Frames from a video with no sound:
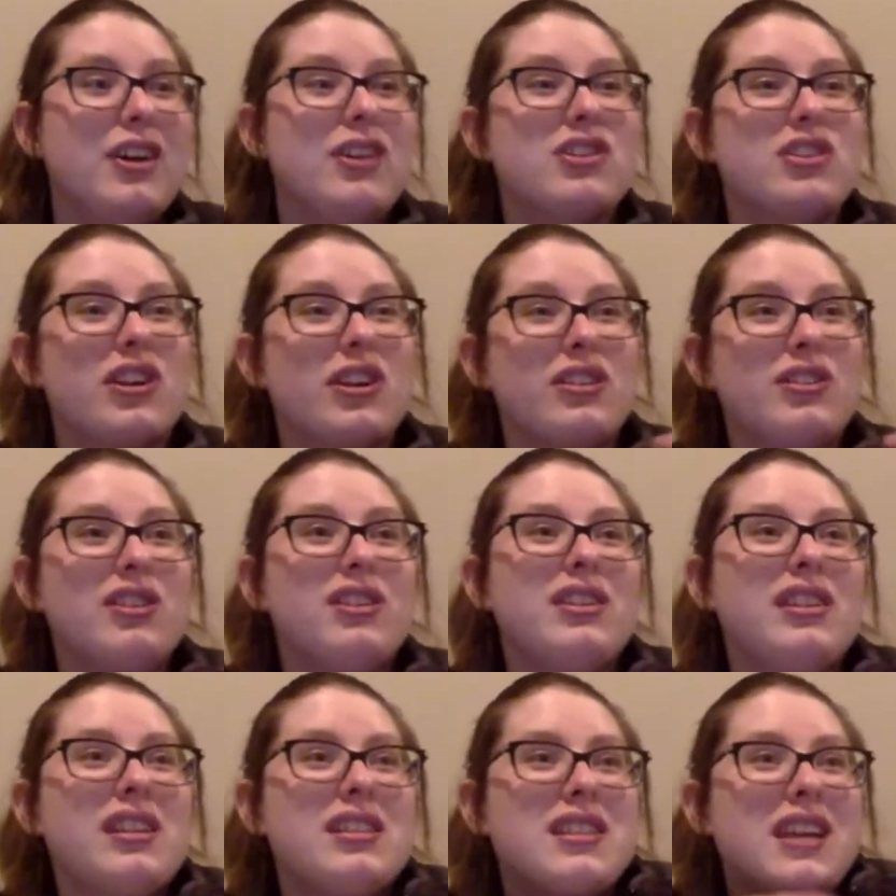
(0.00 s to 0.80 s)
So I
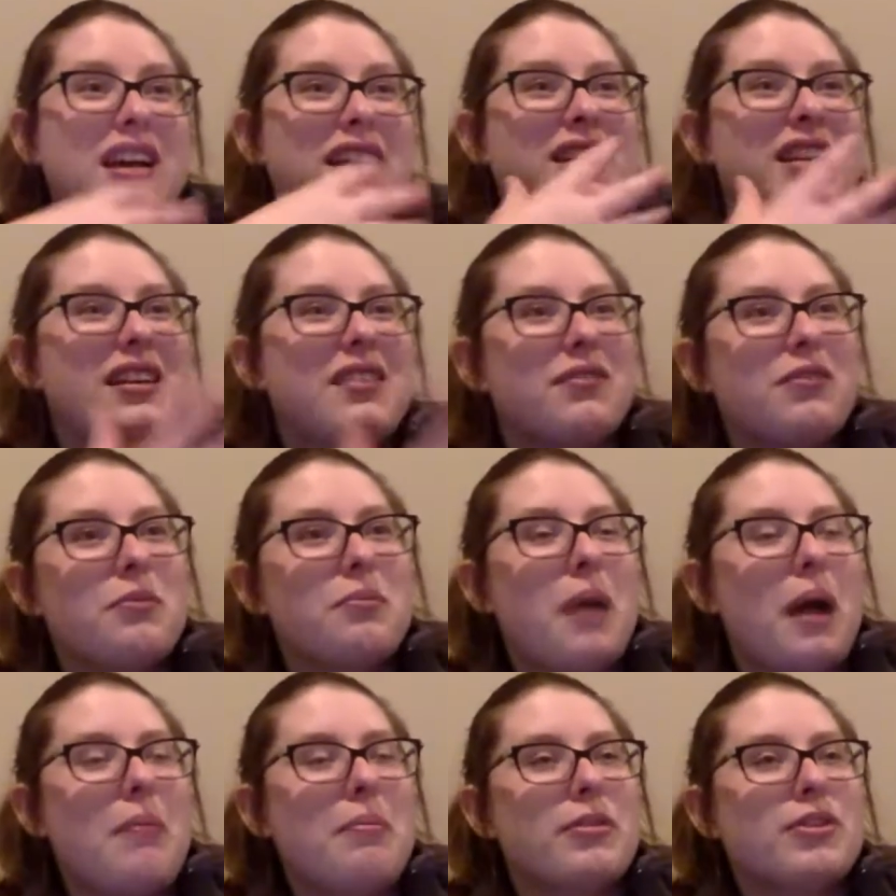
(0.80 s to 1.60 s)
took this idea from
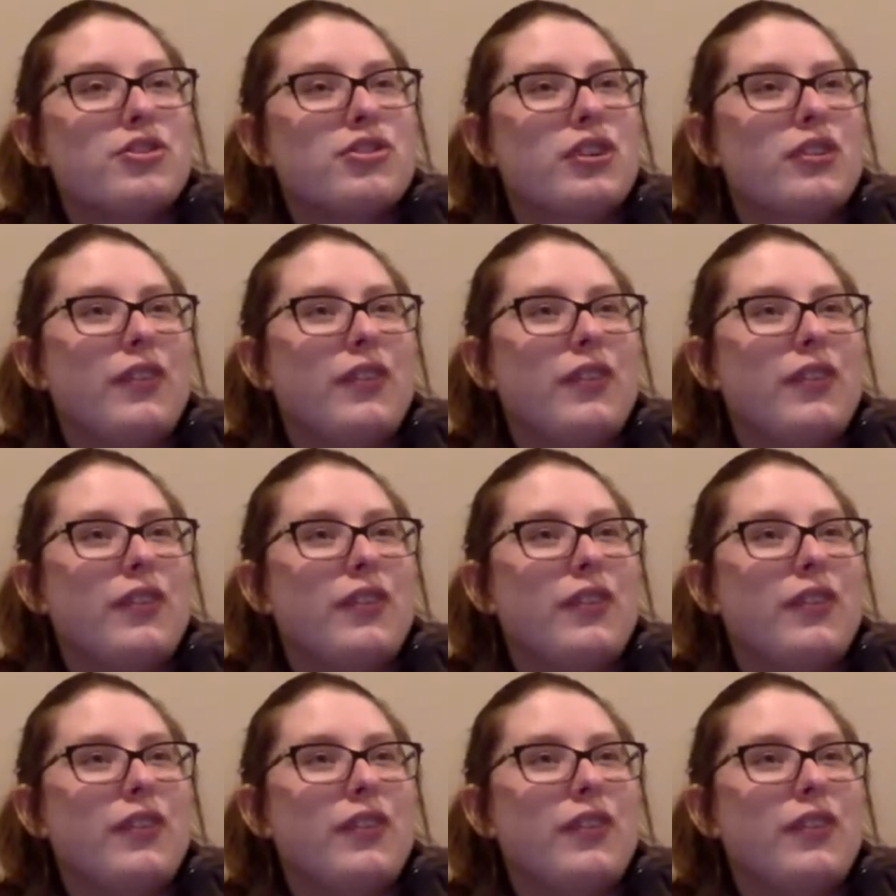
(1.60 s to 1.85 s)
Pepper Tree